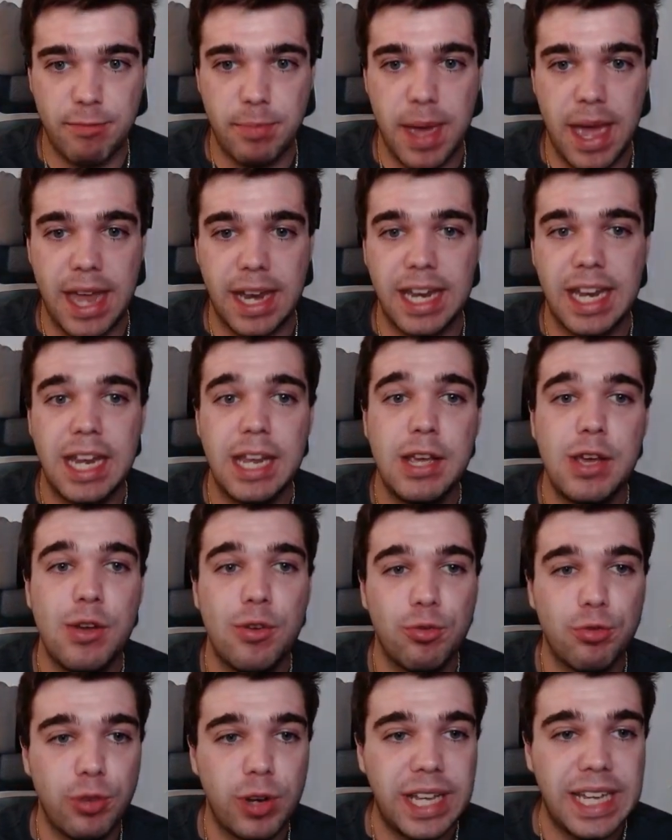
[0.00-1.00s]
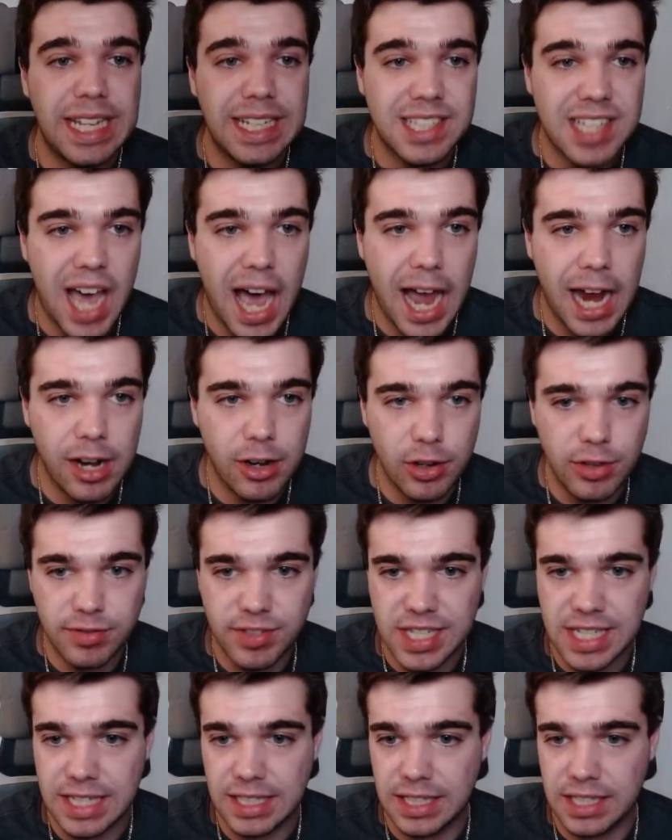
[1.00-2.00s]
been freaking tired of
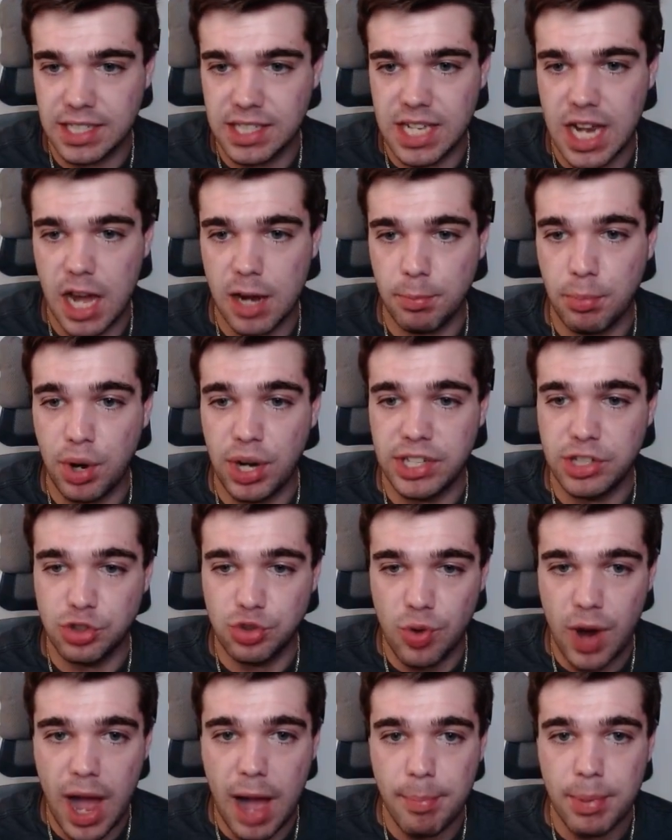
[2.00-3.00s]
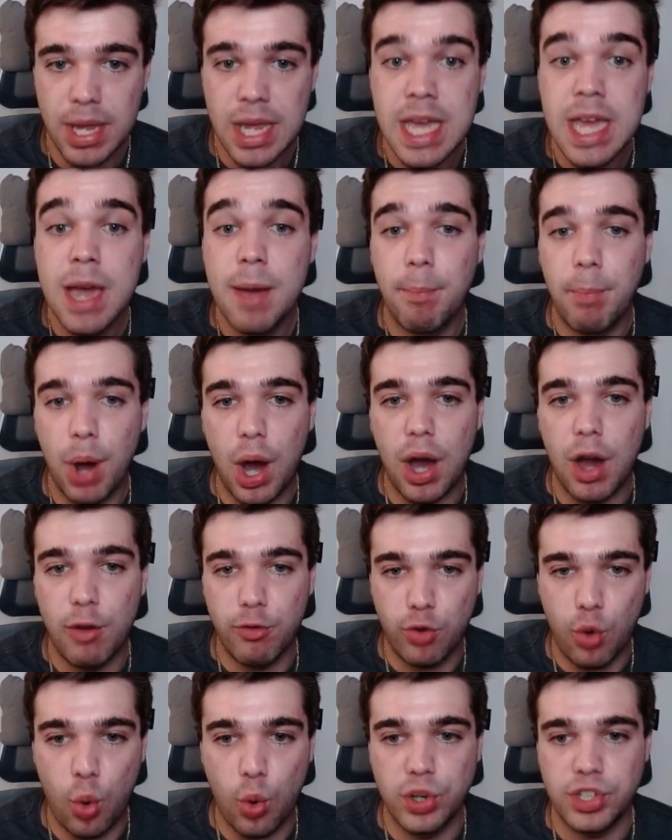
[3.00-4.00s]
seeing this stock price drop. But,
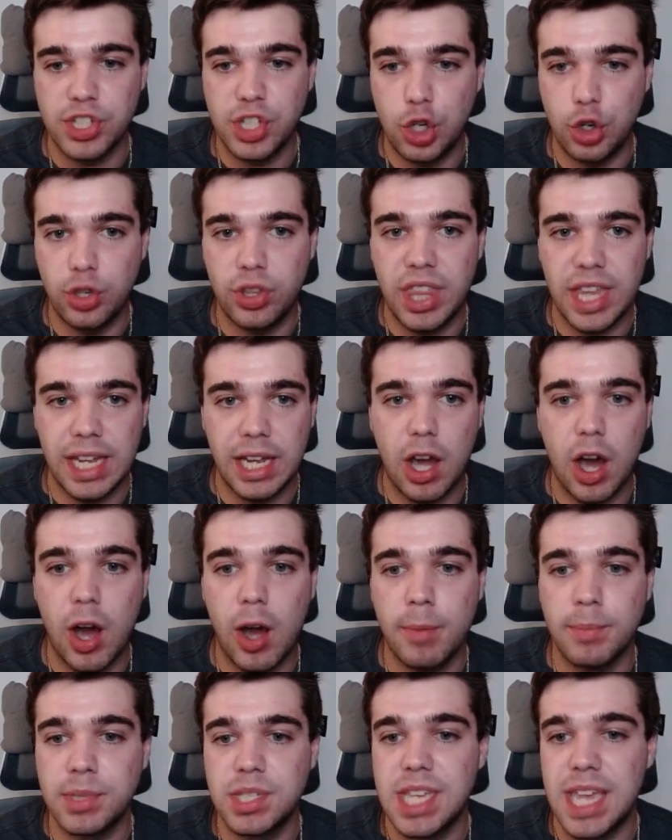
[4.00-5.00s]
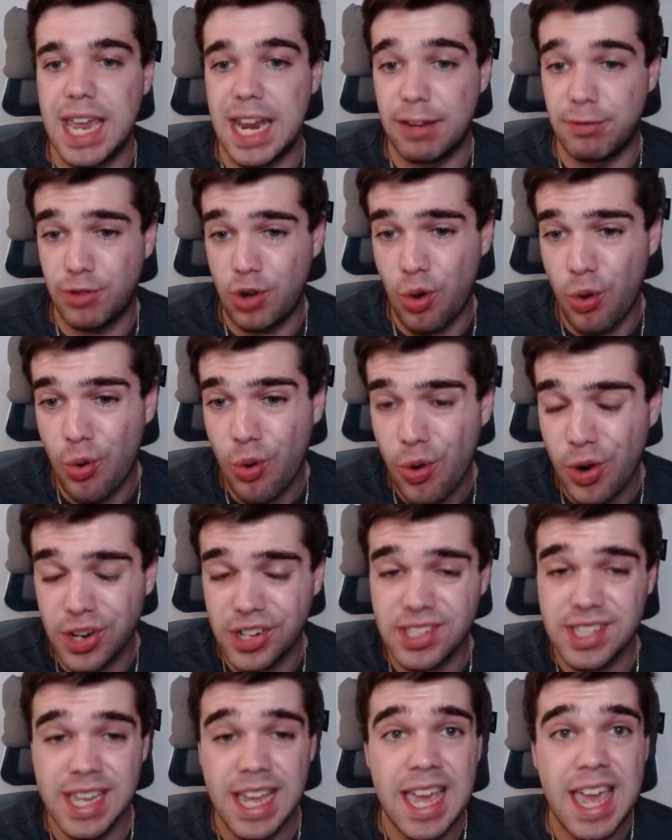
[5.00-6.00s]
of course, good thing comes. And, of
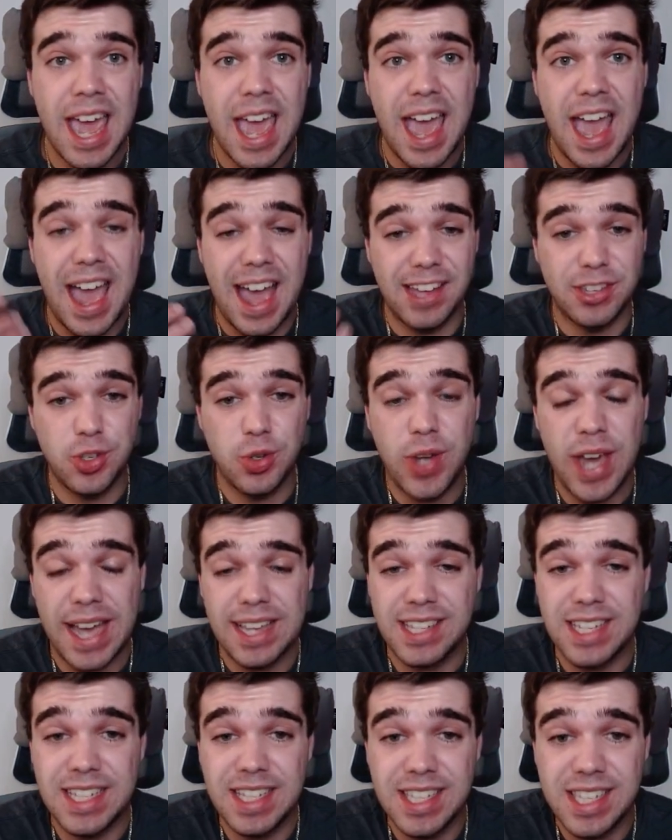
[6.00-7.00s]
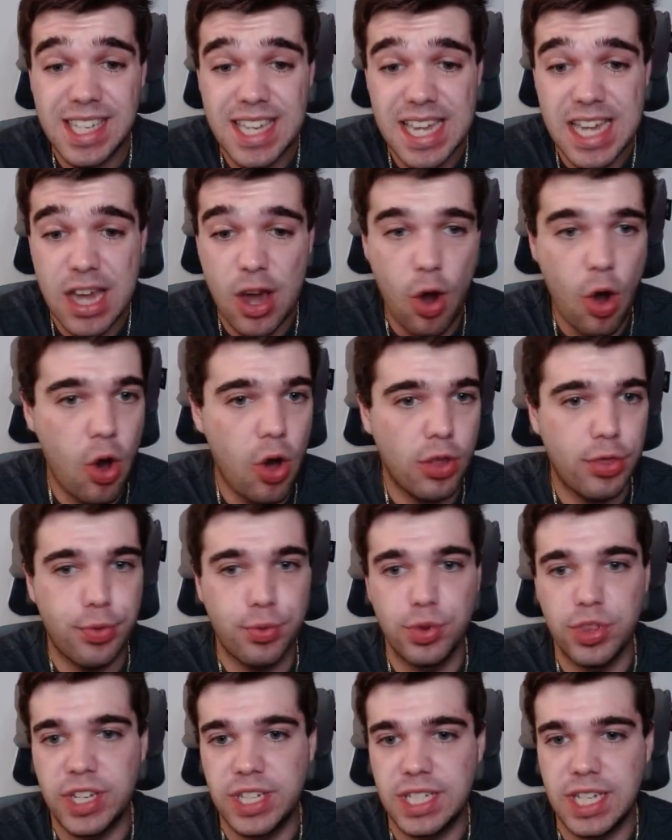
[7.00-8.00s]
course, as you guys can see all
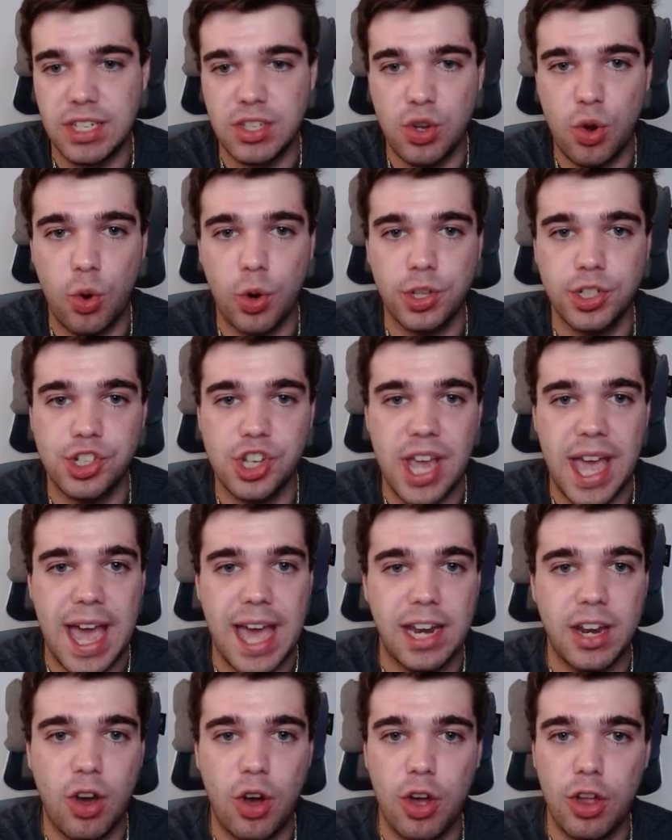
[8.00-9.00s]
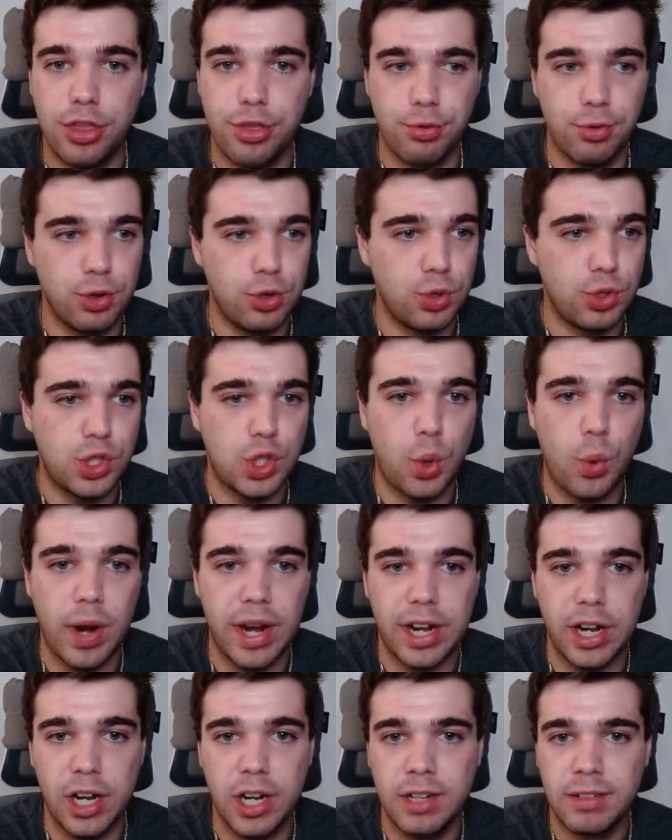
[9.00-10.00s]
through the Discord chat, all through
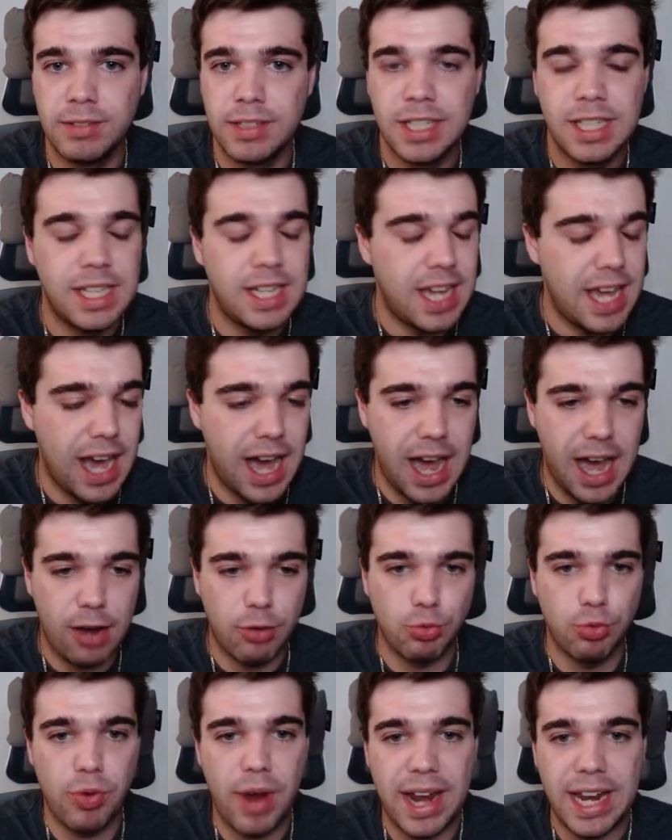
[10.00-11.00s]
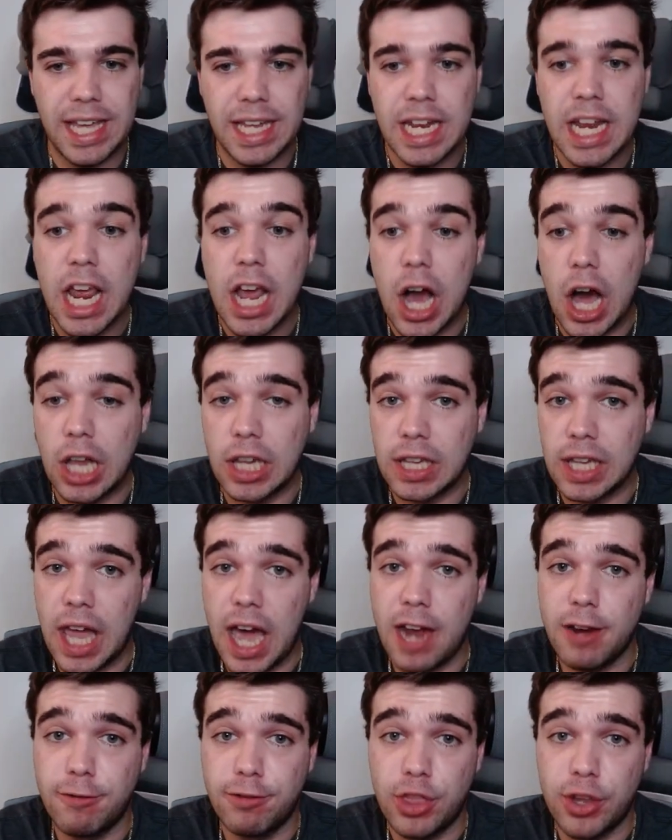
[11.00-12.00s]
Twitter, Reddit, a
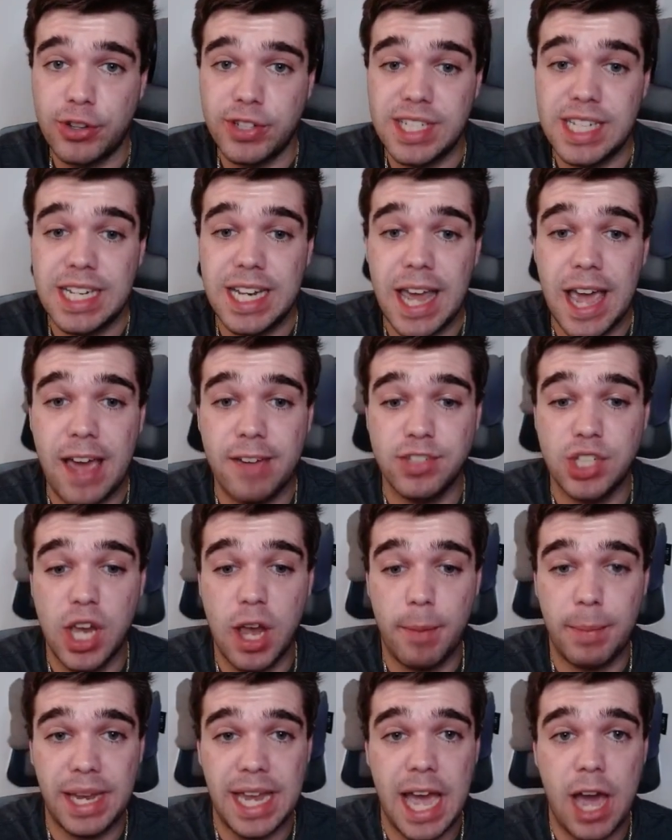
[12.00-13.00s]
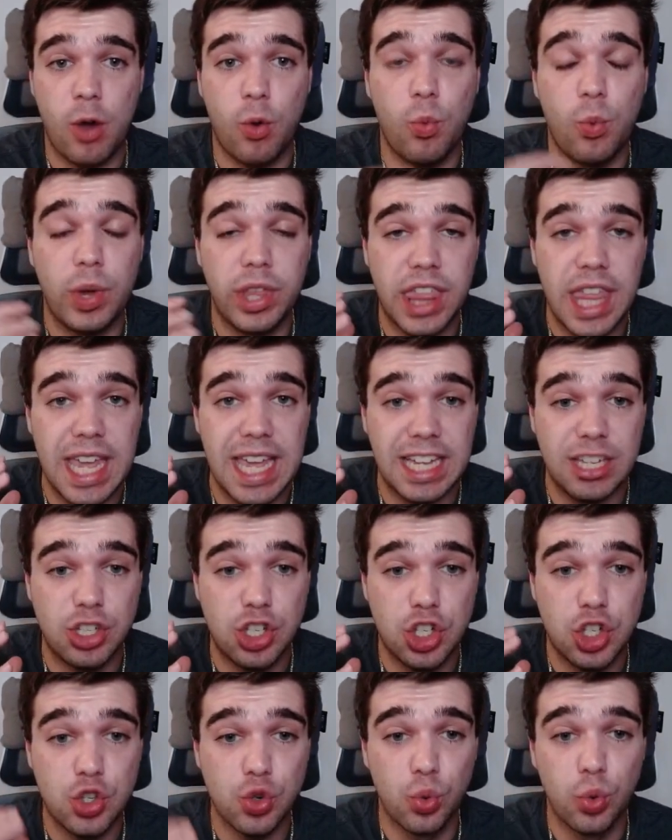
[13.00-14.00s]
lot of 13Fs coming out with
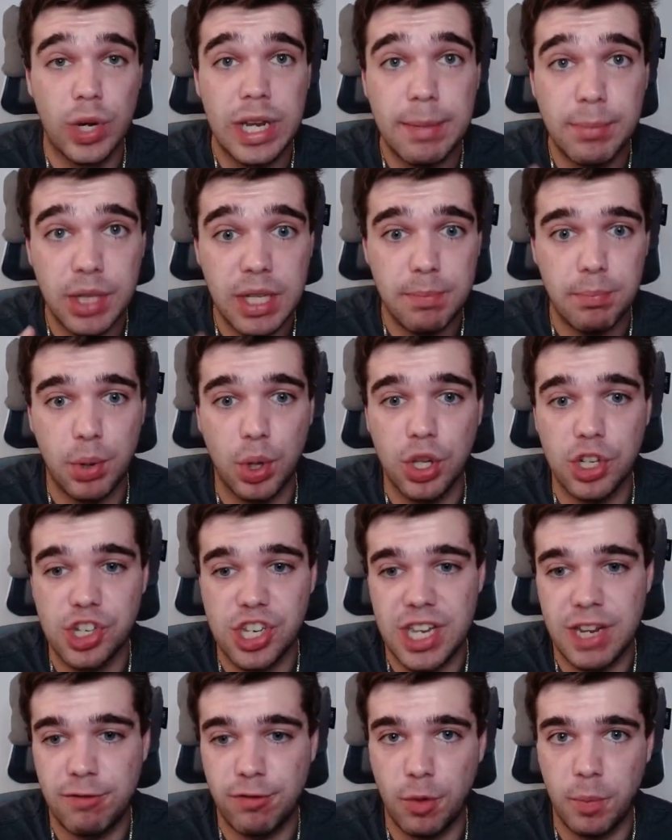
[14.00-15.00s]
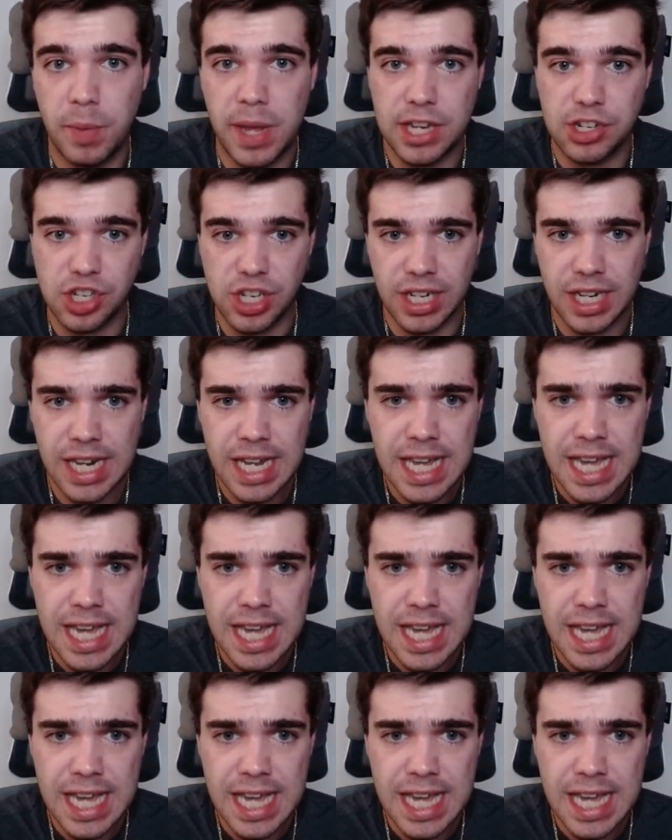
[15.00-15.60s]
extremely bullish information.